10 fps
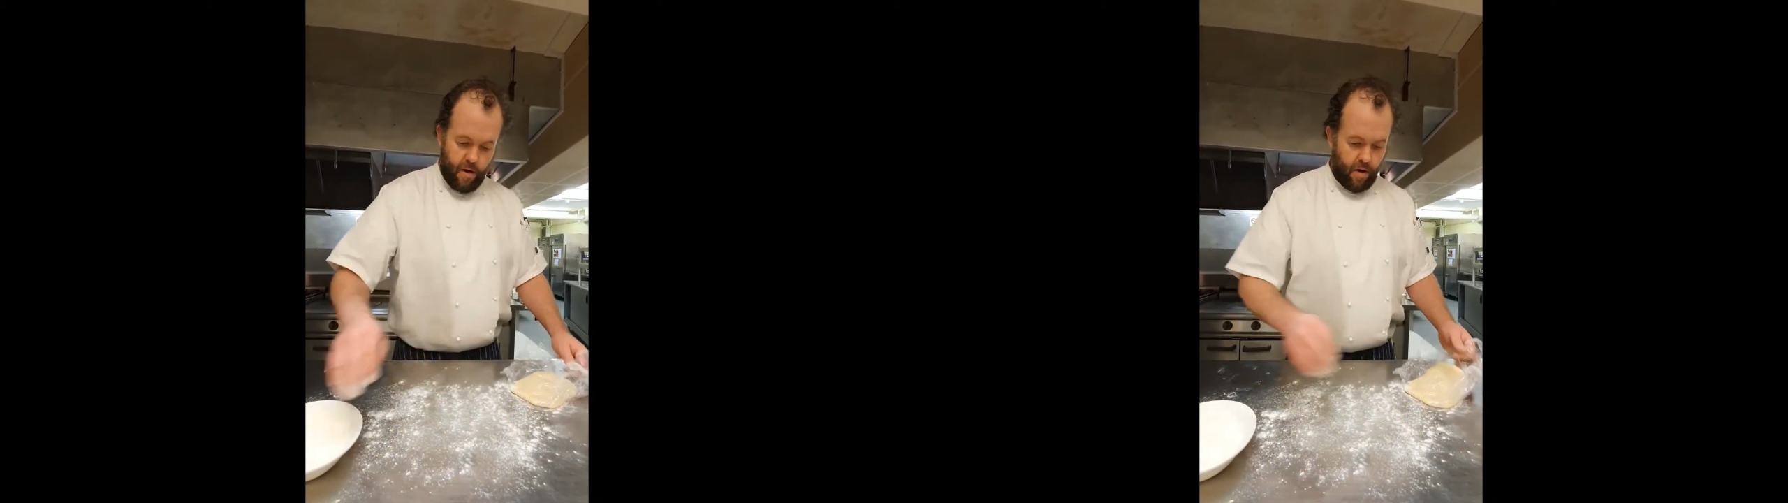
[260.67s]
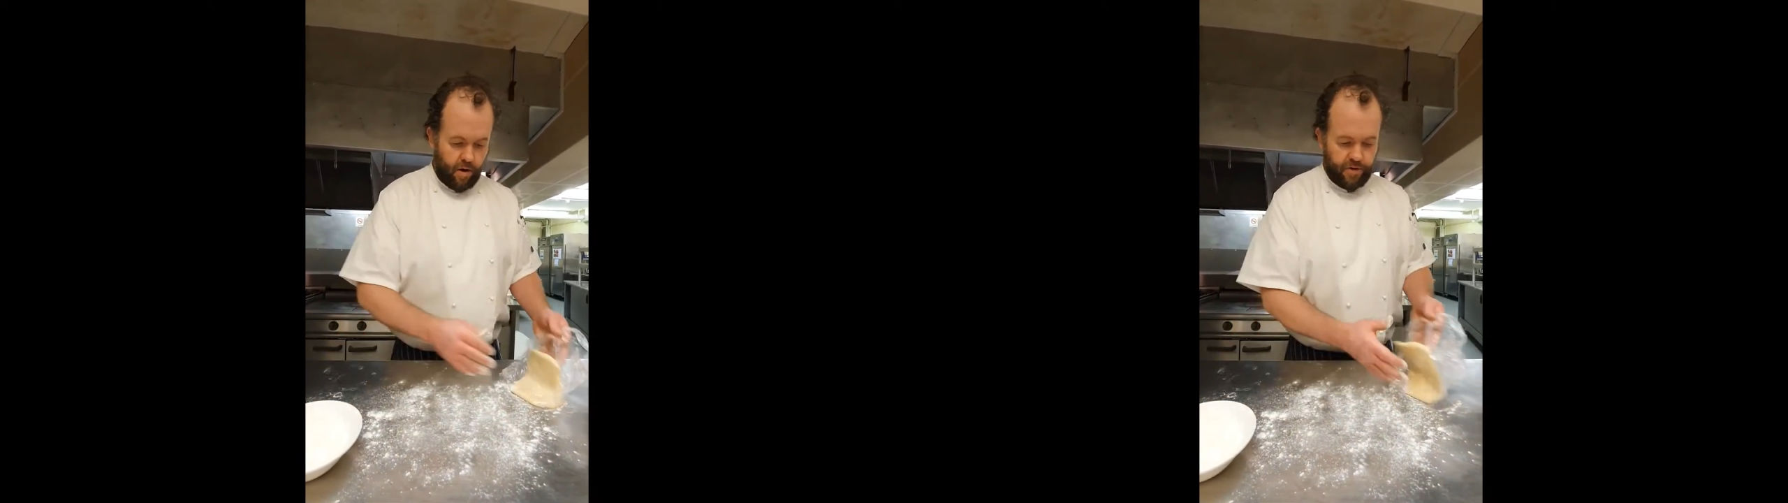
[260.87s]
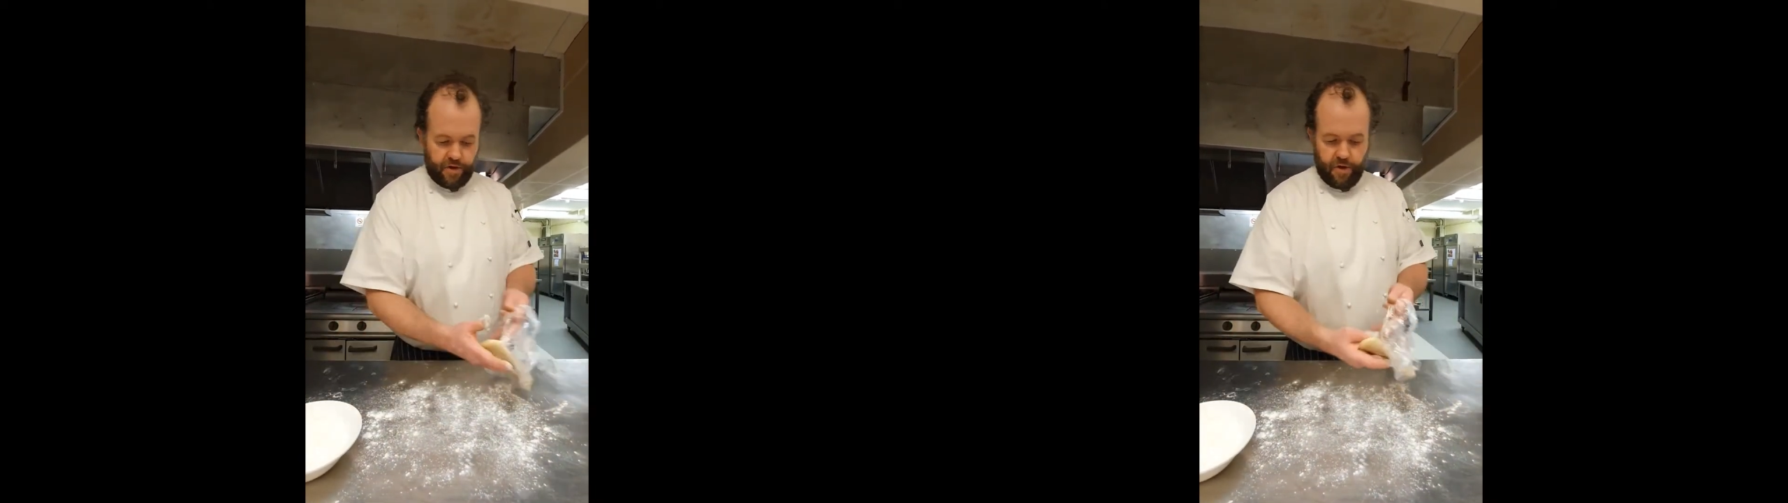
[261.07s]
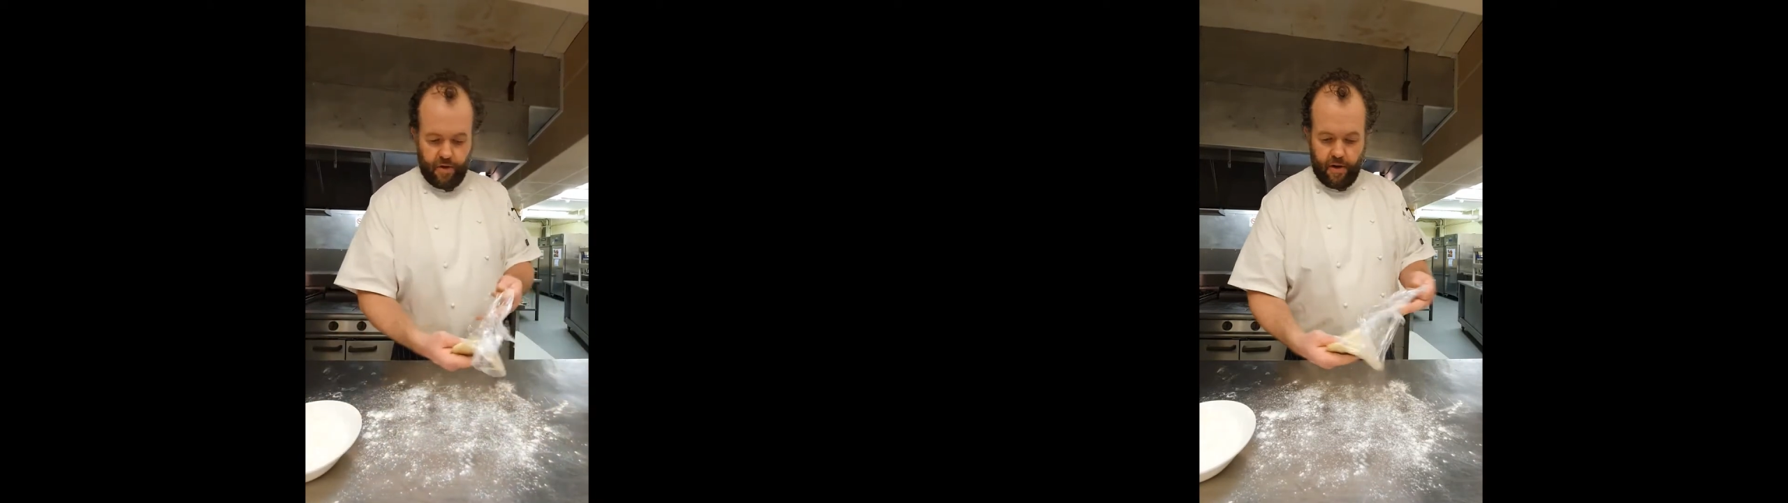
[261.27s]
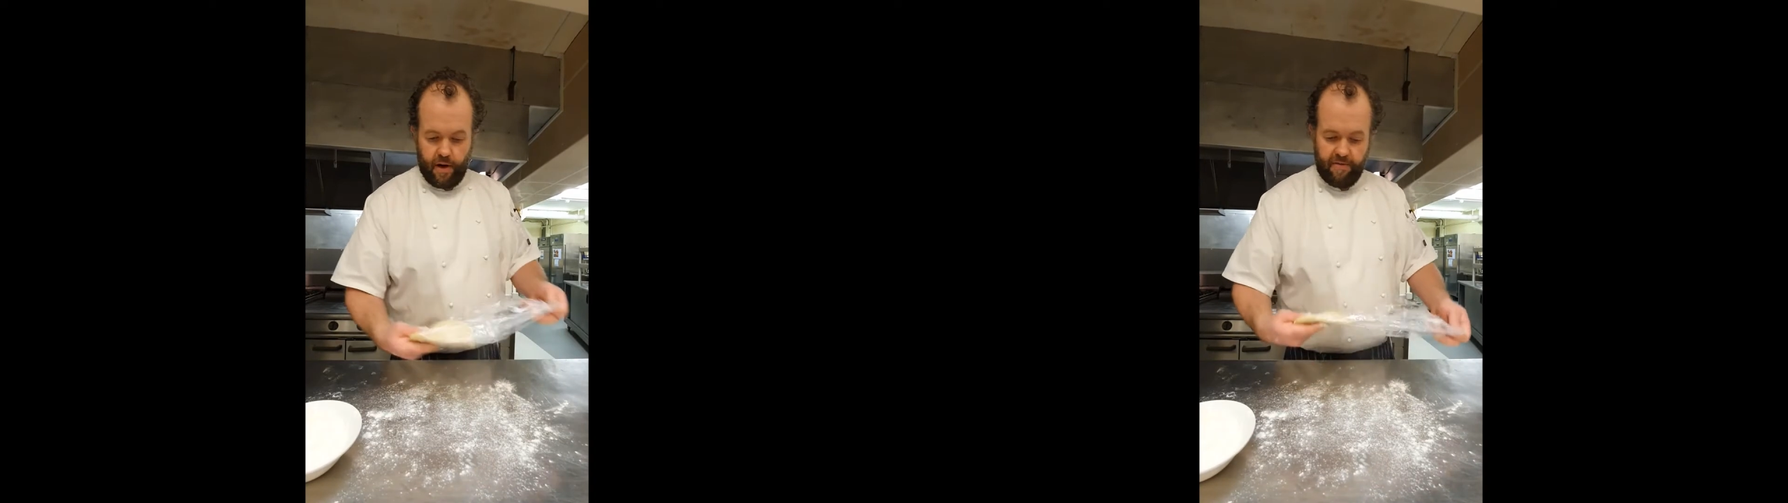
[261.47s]
onto
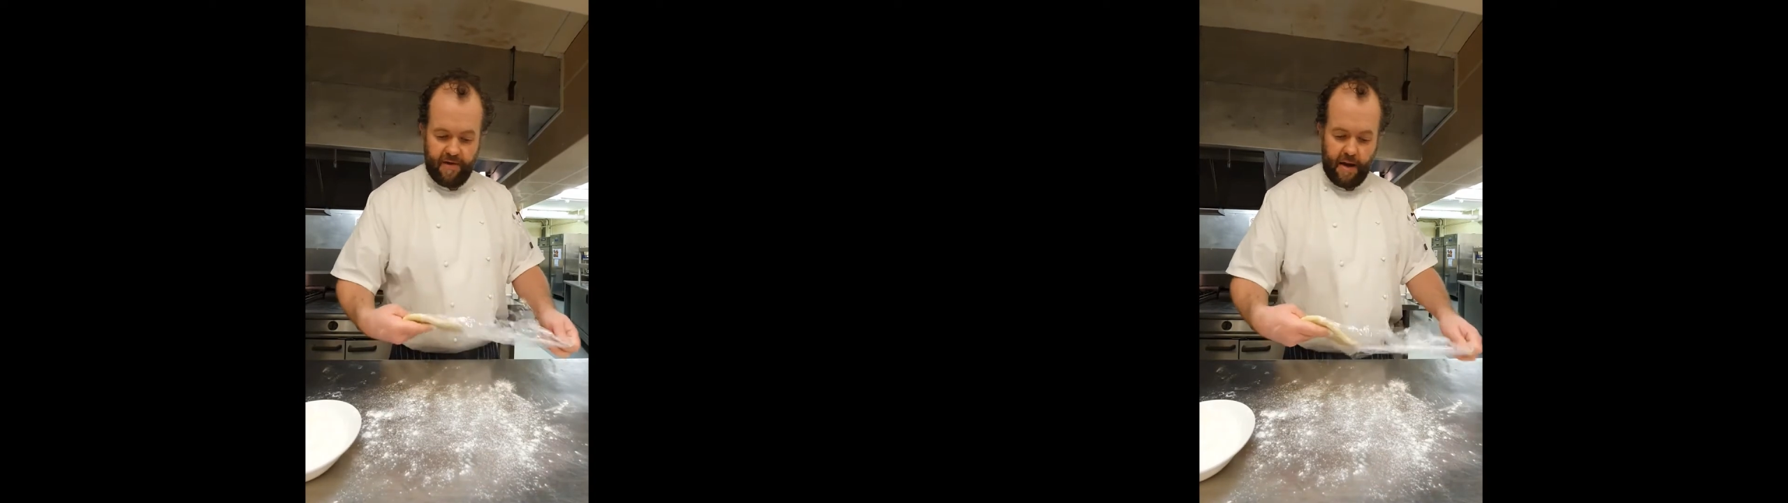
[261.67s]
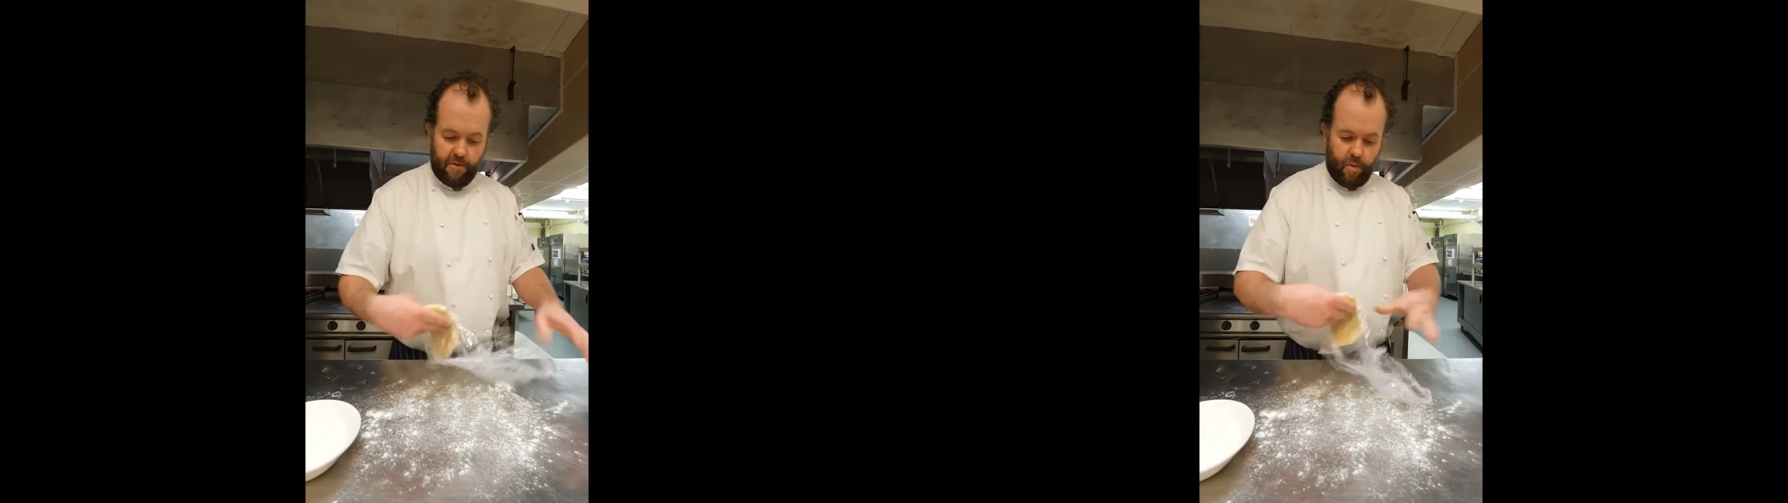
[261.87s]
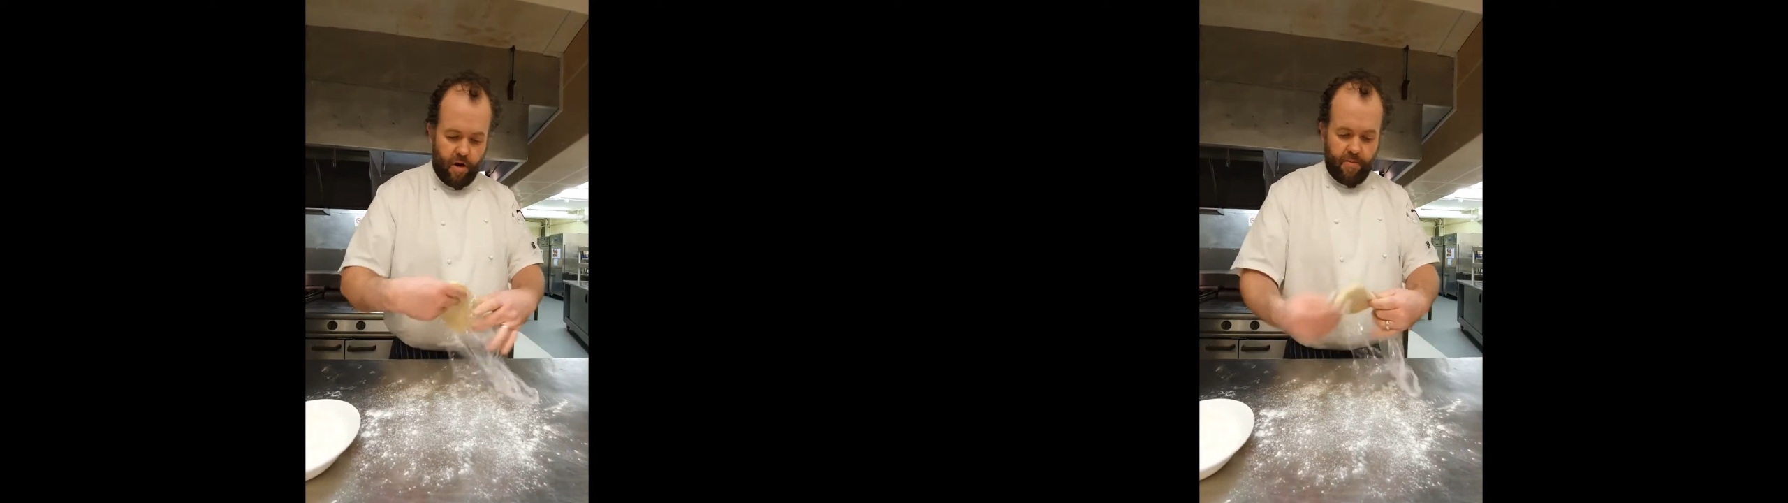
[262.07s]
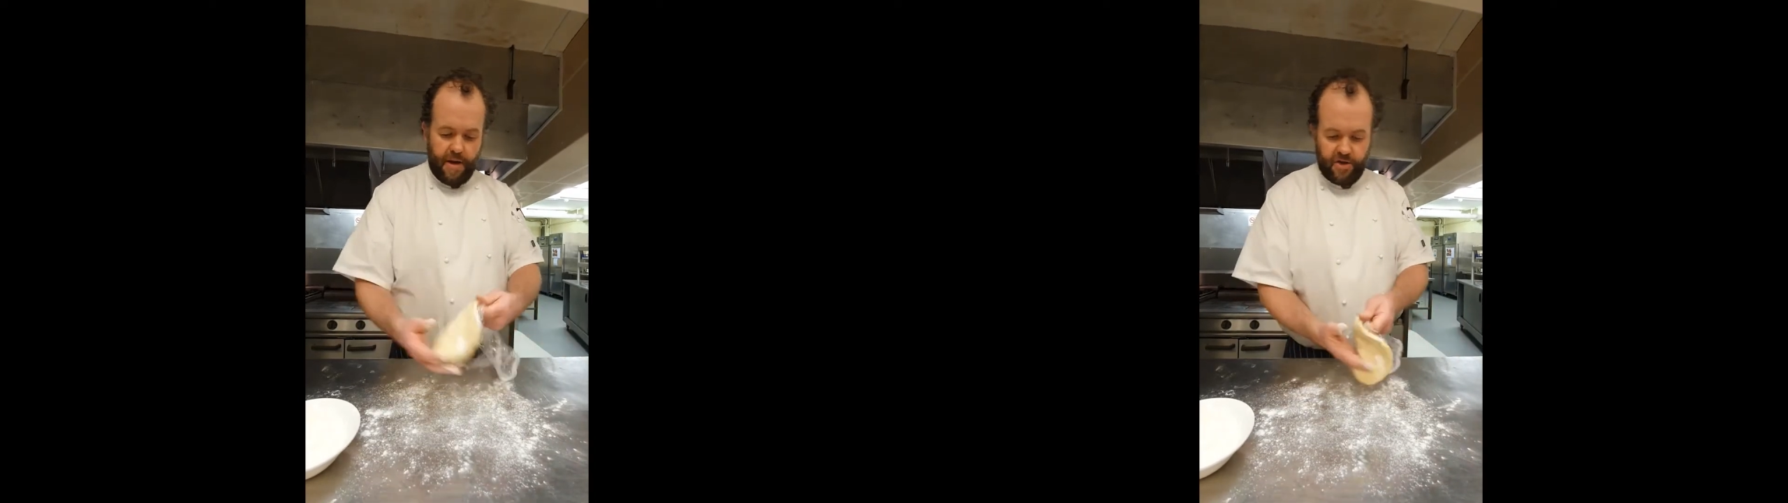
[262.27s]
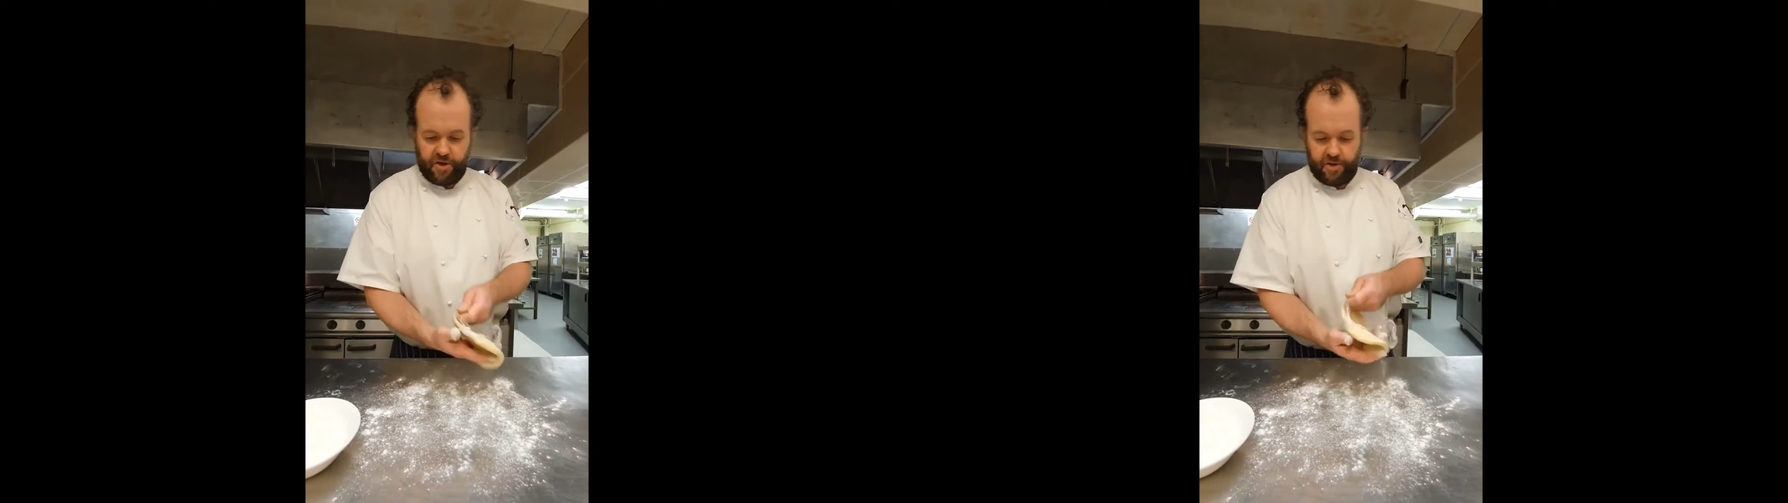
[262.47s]
a floured
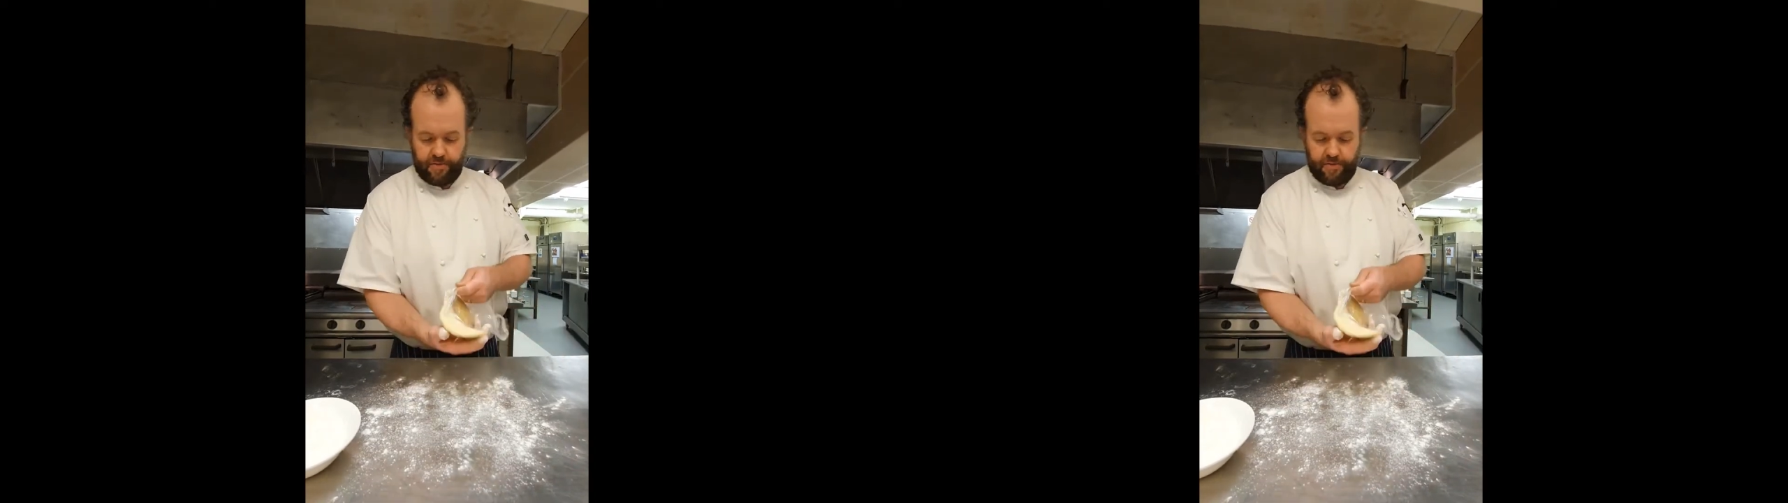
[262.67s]
workbench